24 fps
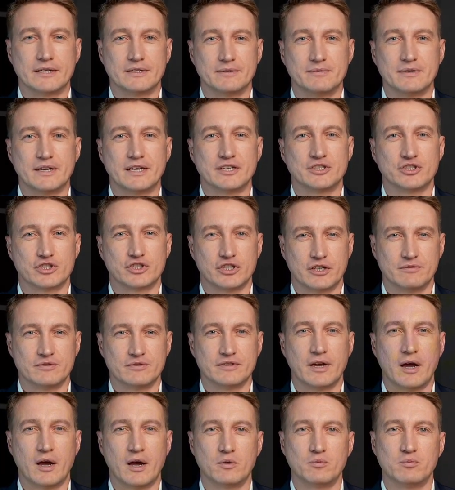These shifts
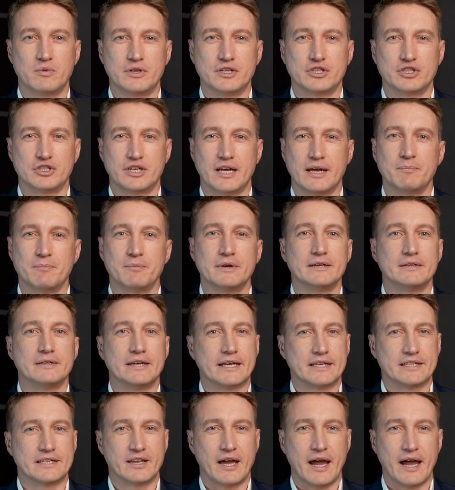are reshaping the
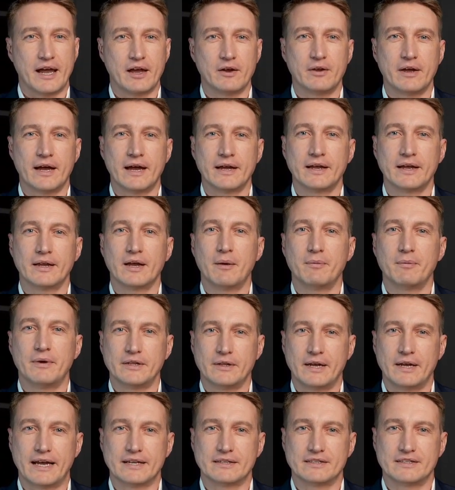entire economic
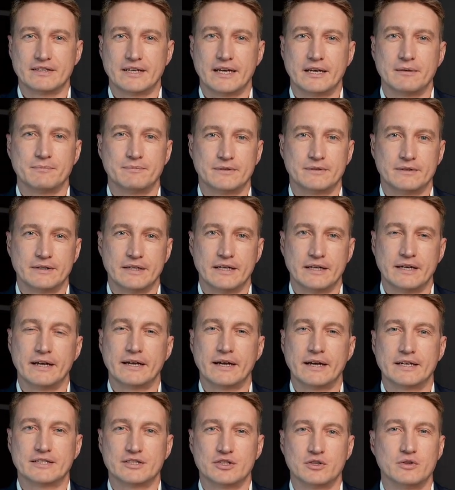landscape.
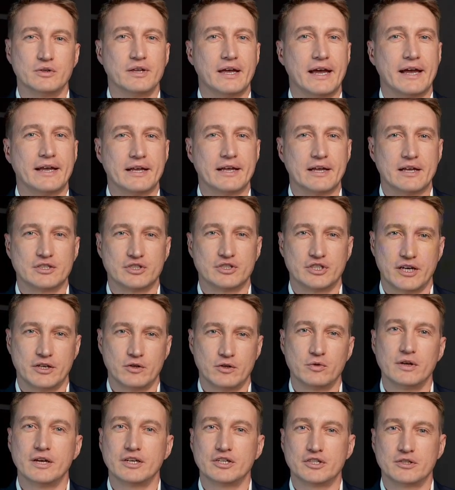It's creating a
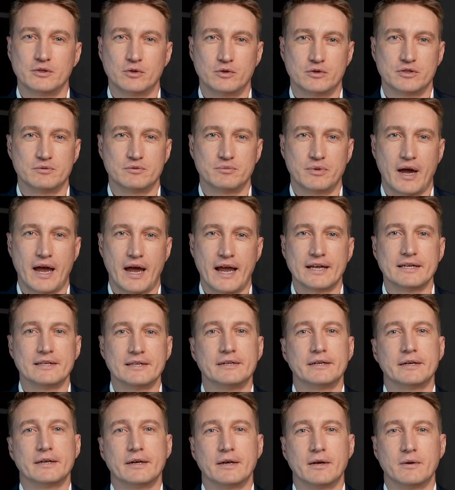generational divide,
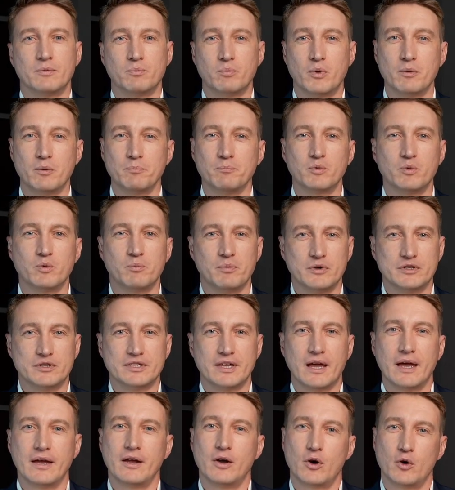where boomers
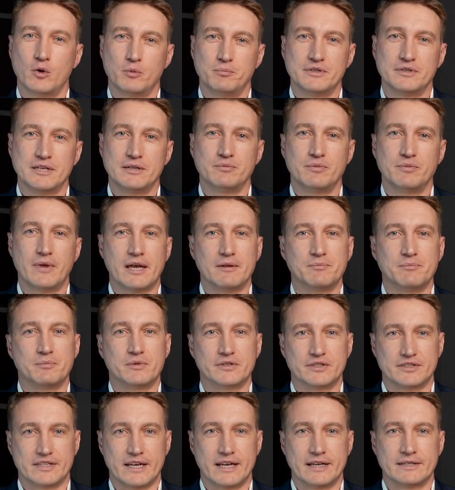got homes at
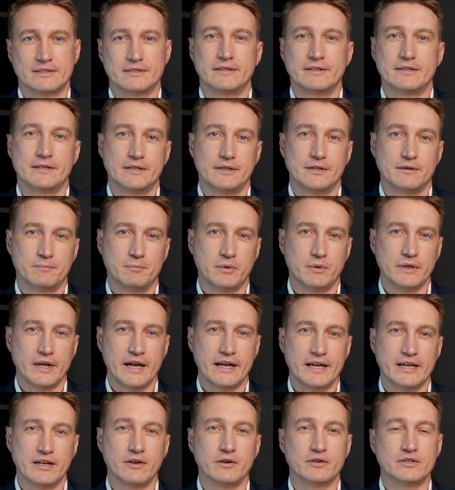5%,
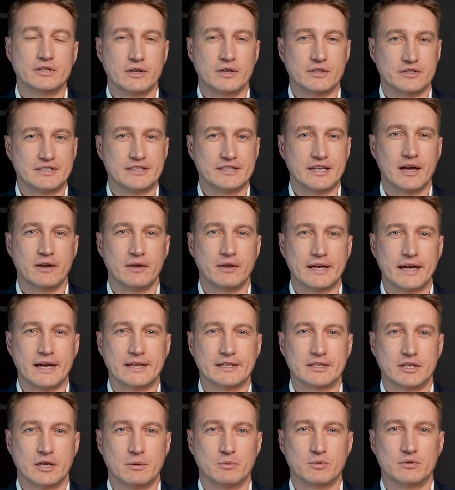millennials are staring at
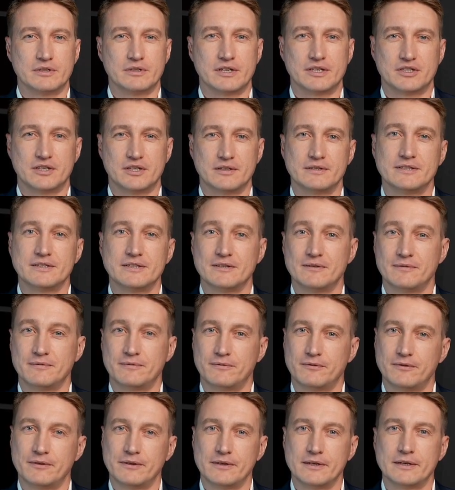double digits.
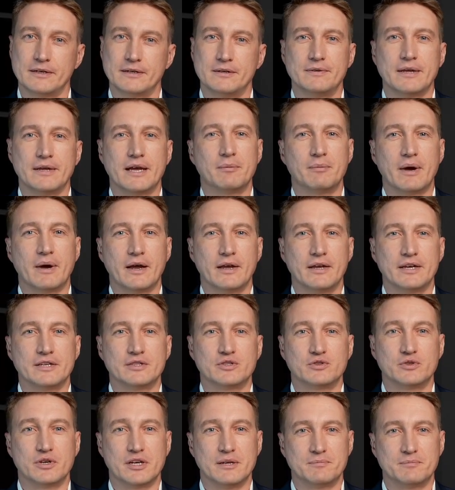The American
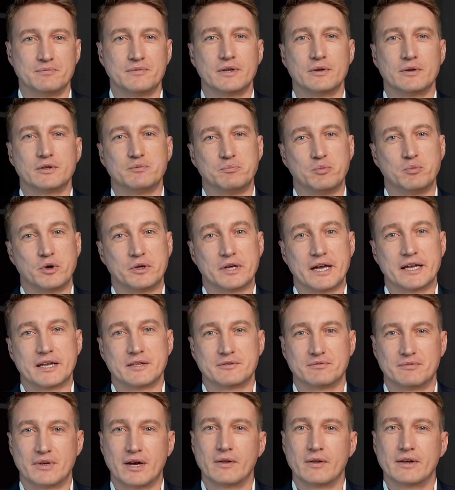dream feels more like a
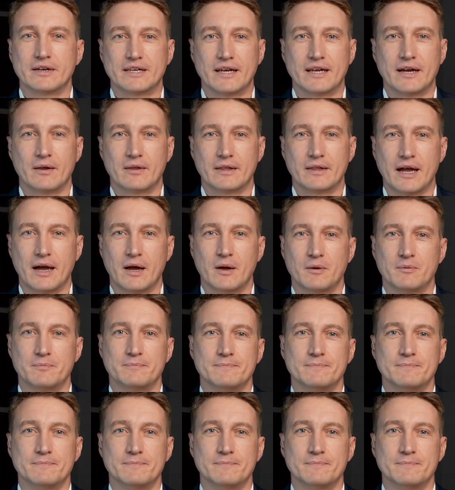fairy tale now,